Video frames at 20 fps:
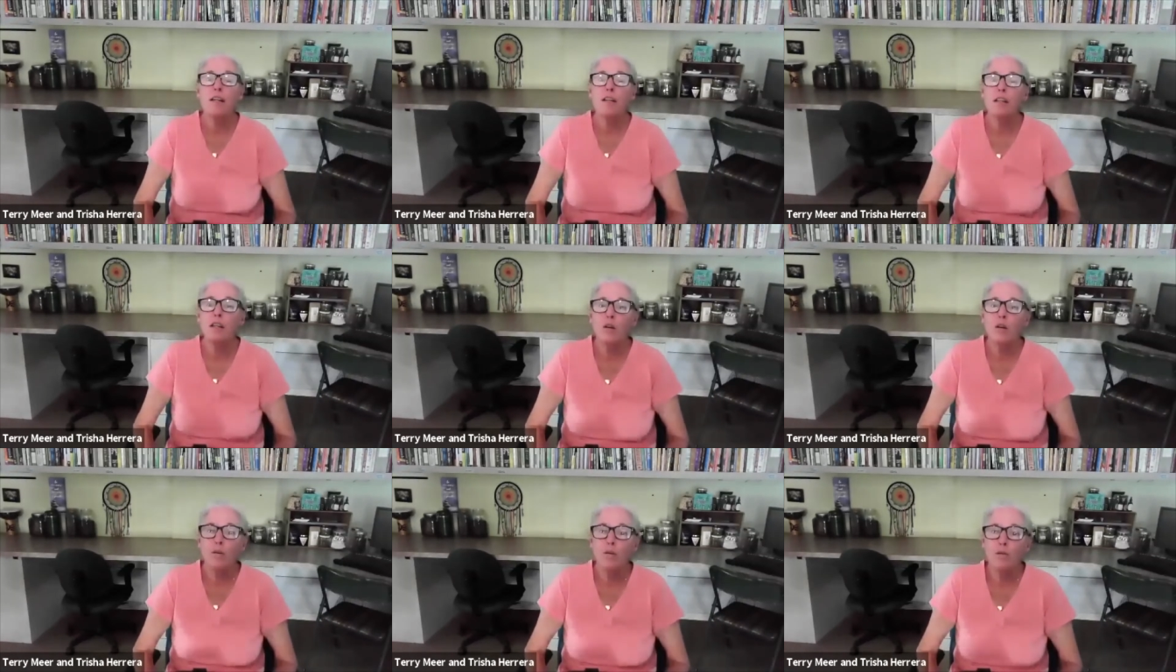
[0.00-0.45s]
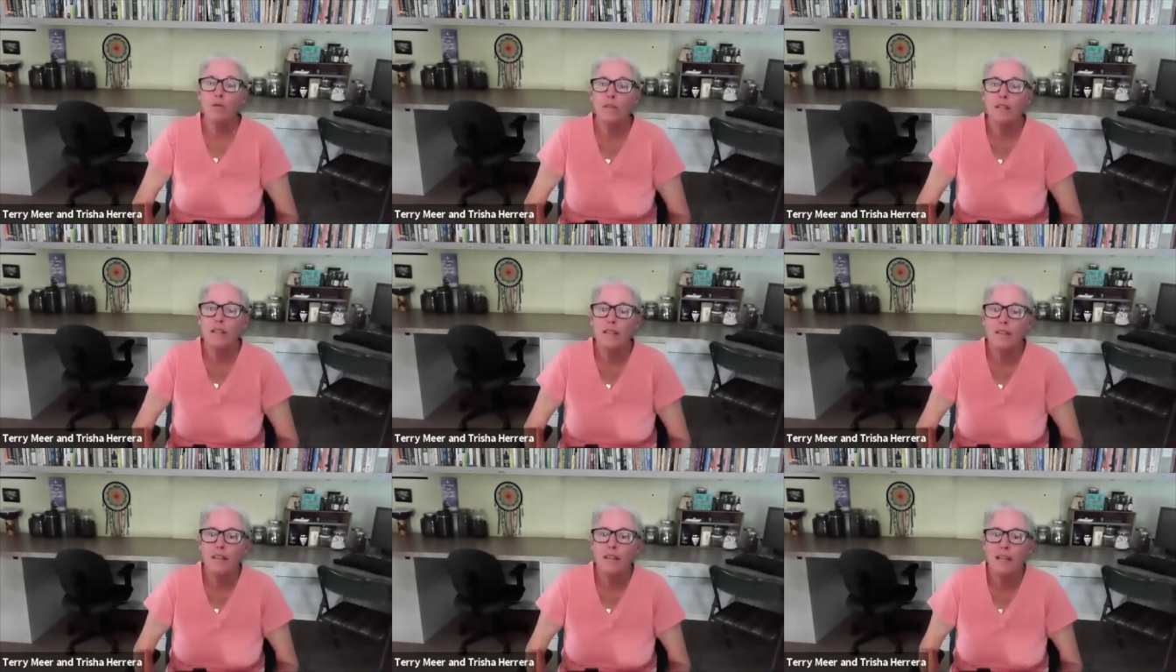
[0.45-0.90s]
The
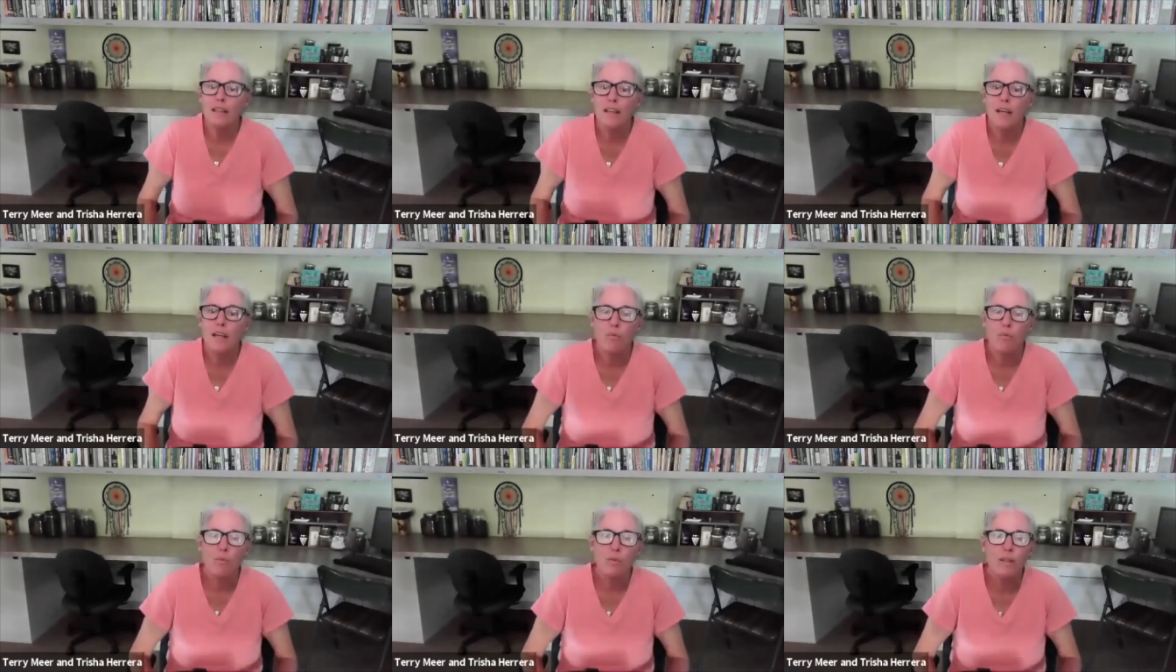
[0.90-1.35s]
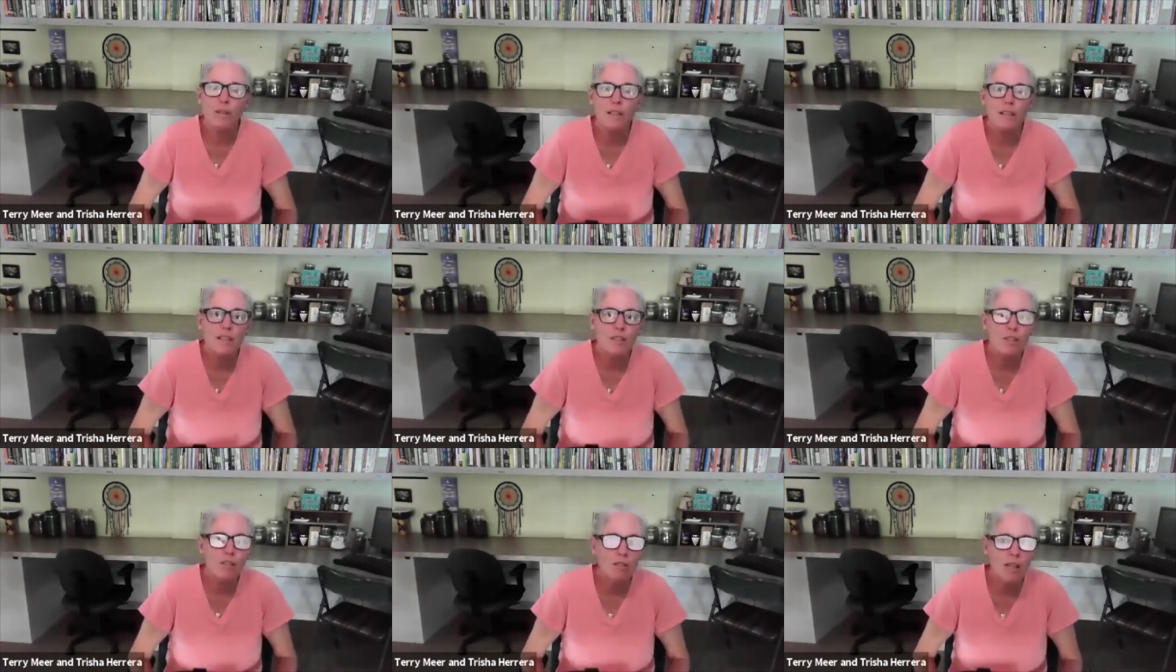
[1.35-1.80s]
only thing they
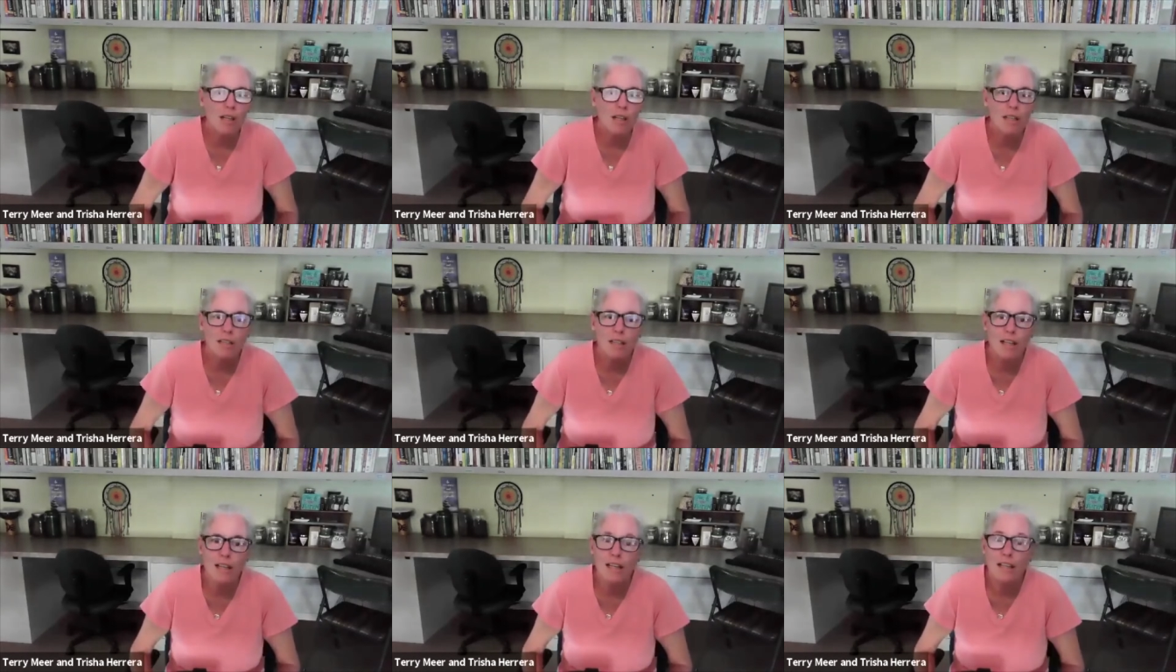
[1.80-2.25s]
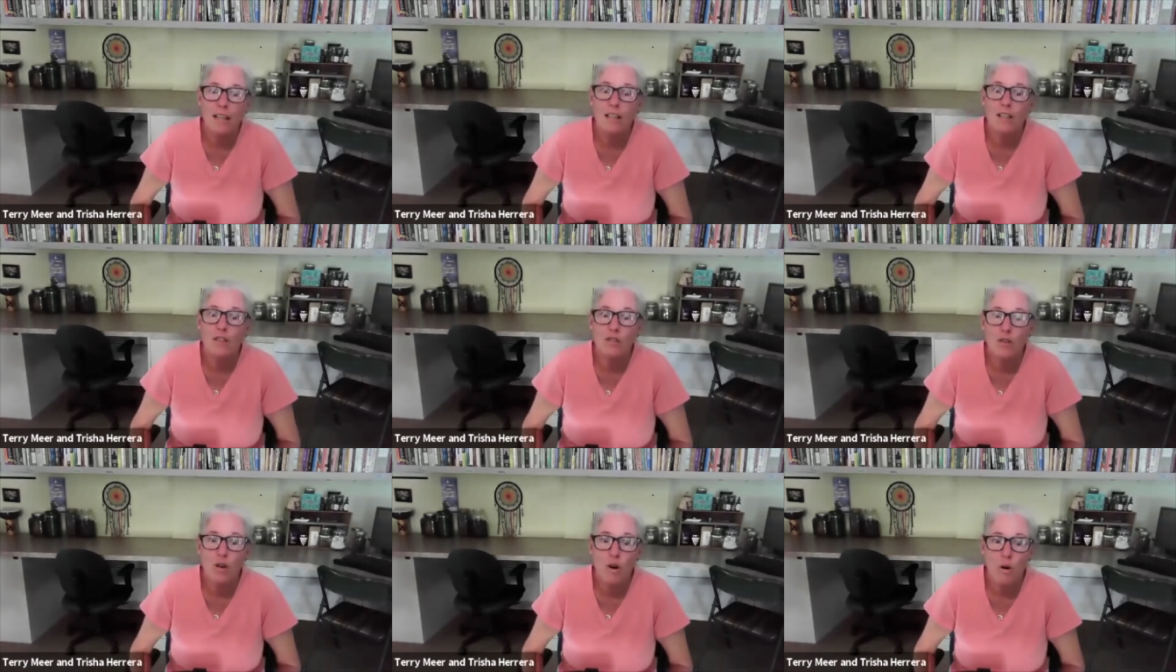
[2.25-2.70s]
really do not like
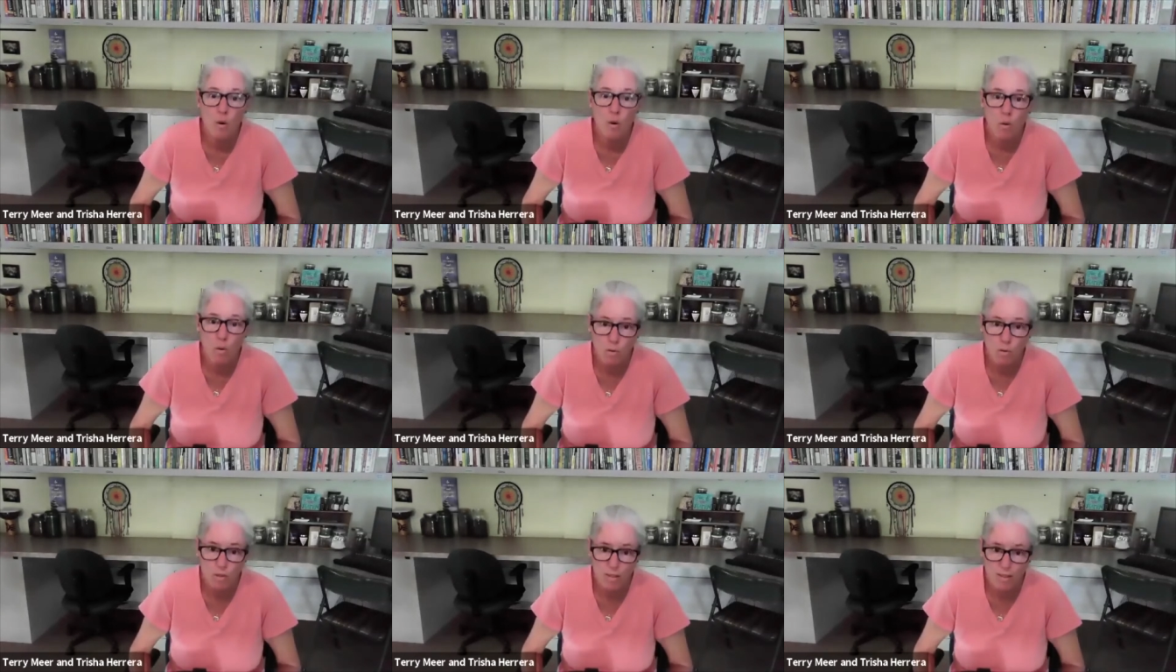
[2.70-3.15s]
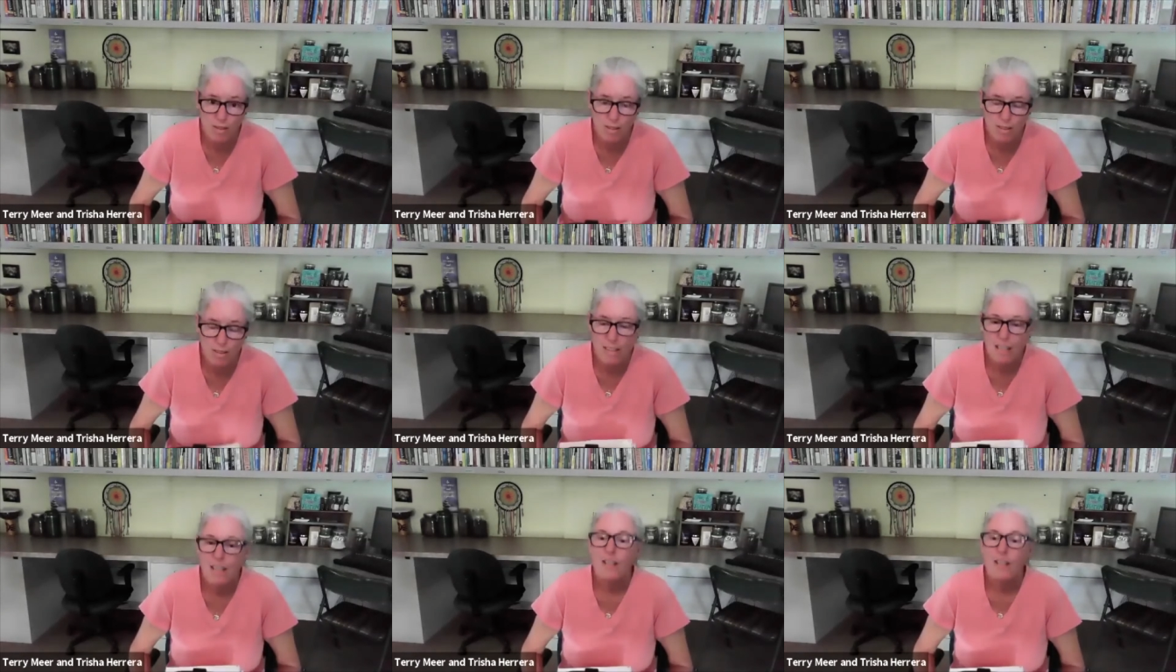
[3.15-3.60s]
is cold.
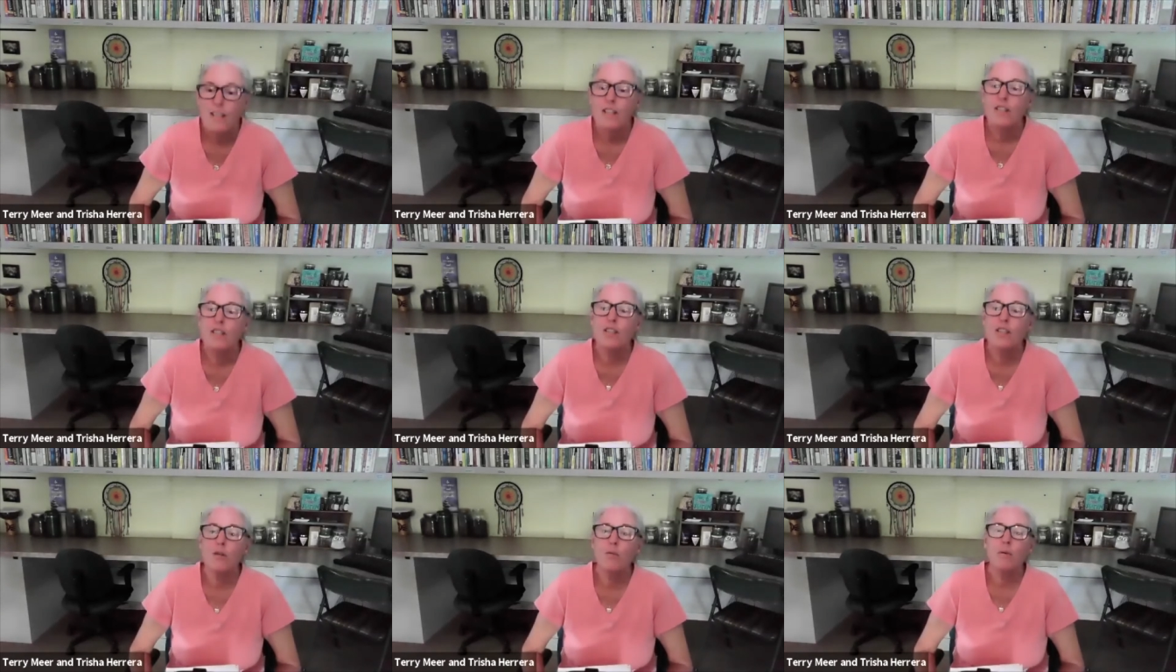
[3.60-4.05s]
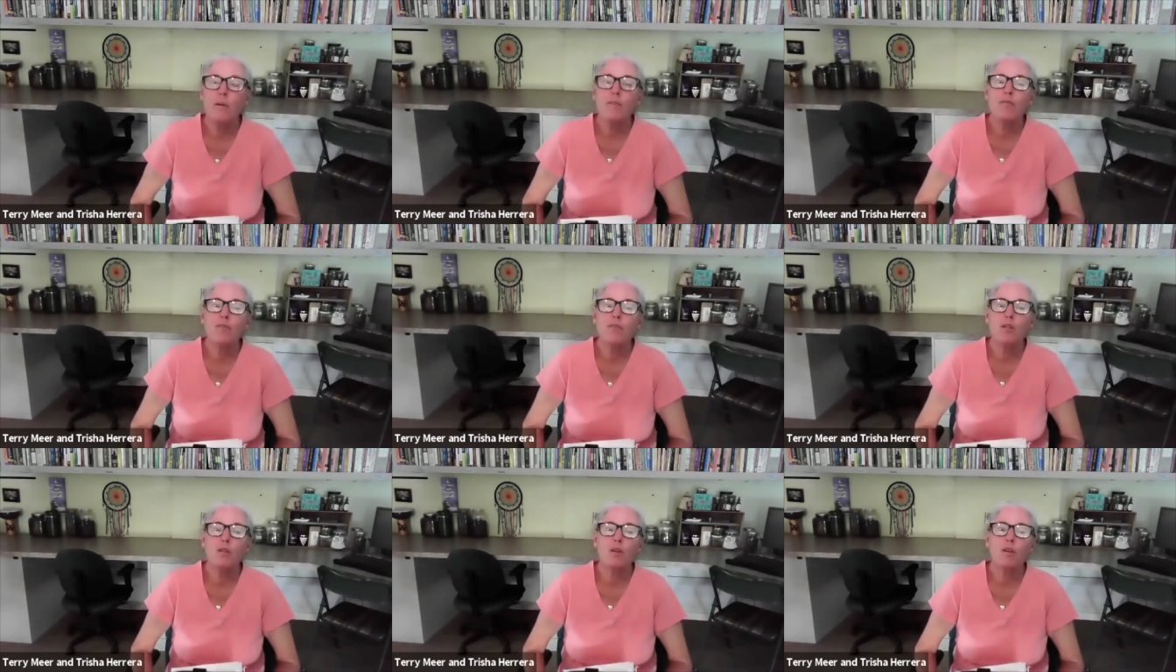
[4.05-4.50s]
So if
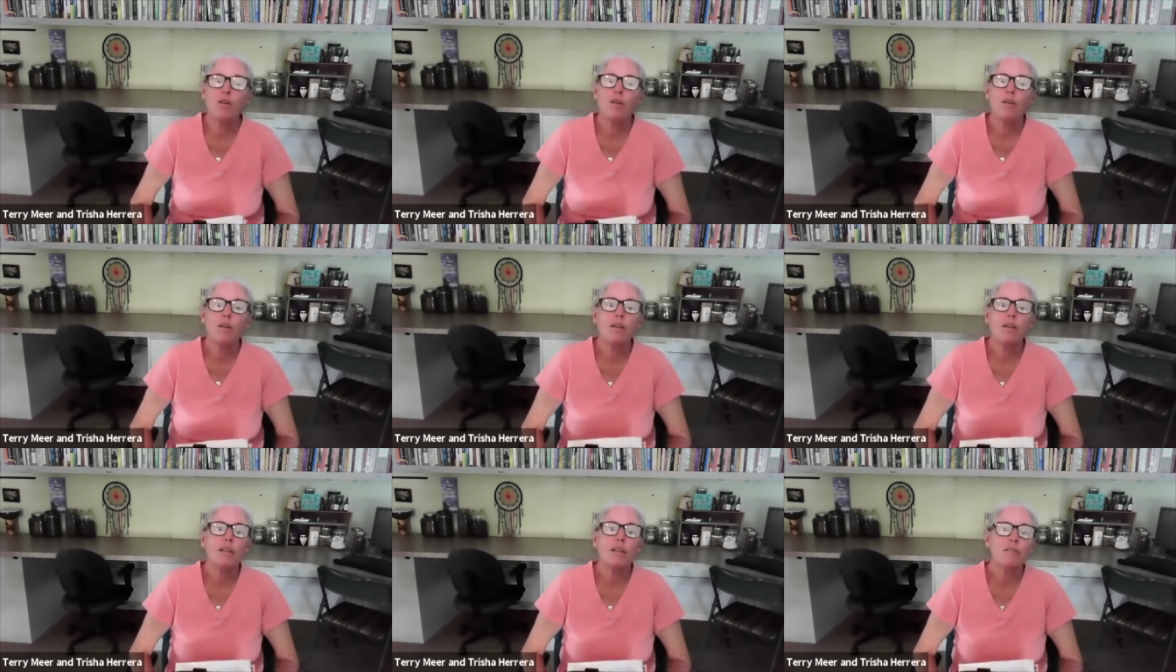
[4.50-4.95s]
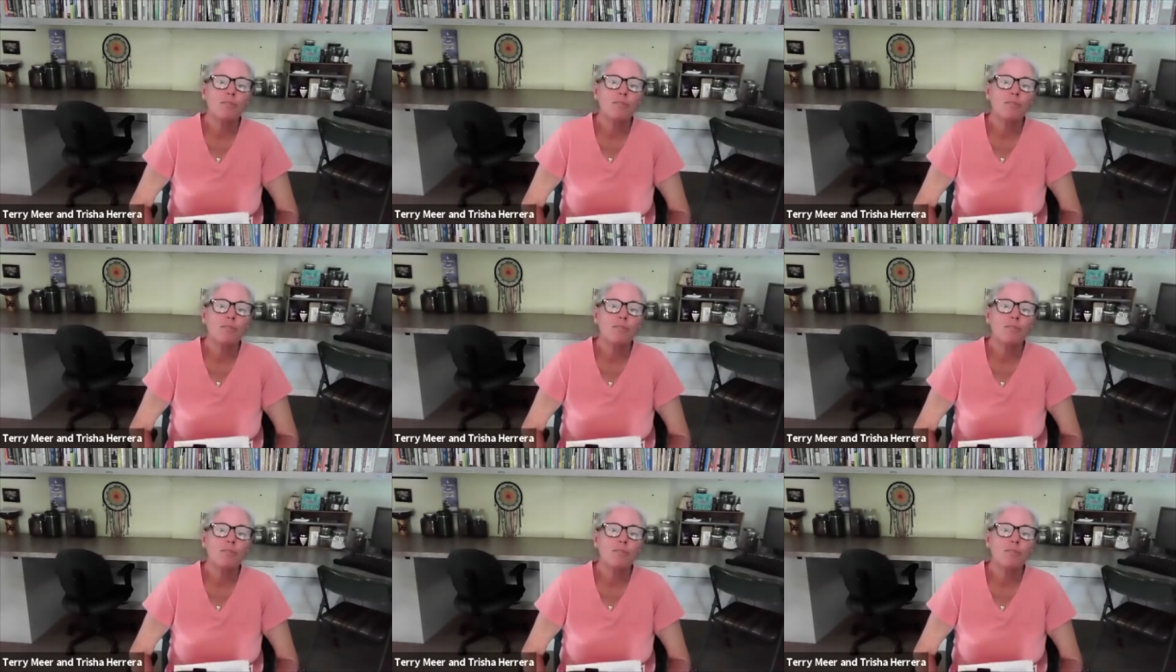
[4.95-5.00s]
you're